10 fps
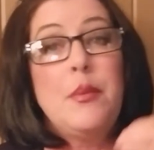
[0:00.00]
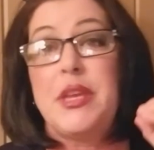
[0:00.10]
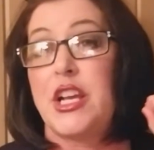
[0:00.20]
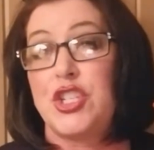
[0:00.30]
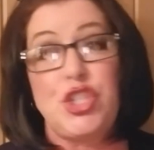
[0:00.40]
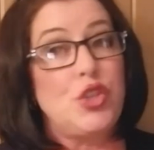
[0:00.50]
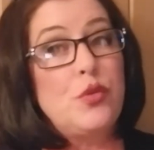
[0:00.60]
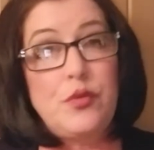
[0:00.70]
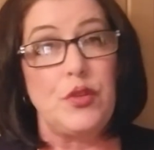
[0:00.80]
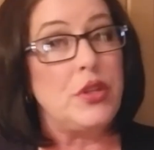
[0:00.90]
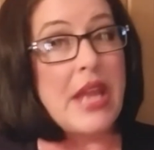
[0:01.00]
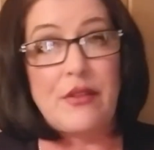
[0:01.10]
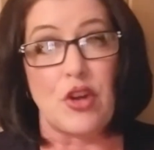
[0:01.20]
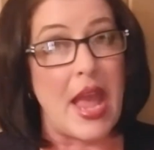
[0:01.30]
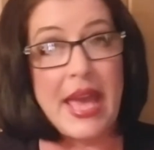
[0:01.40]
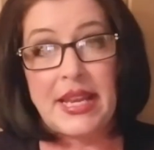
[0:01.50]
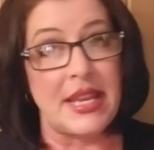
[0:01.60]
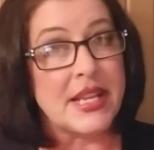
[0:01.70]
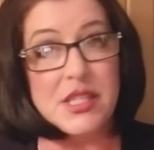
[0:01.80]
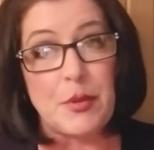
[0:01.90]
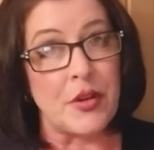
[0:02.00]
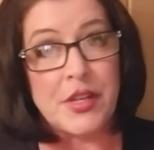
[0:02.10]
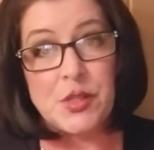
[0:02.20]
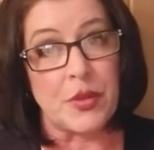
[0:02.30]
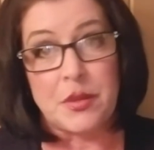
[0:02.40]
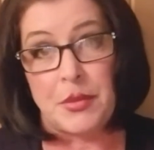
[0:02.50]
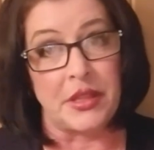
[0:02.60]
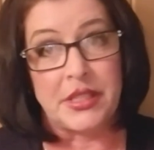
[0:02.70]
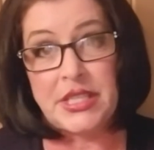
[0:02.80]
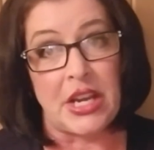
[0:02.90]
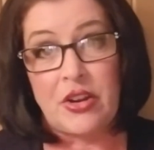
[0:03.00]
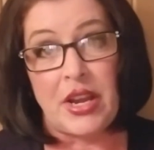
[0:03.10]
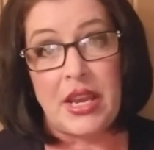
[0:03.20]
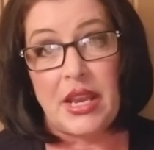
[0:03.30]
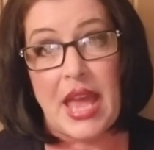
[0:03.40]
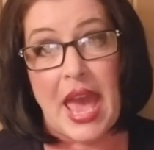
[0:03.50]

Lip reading: because you've never had any experience with the military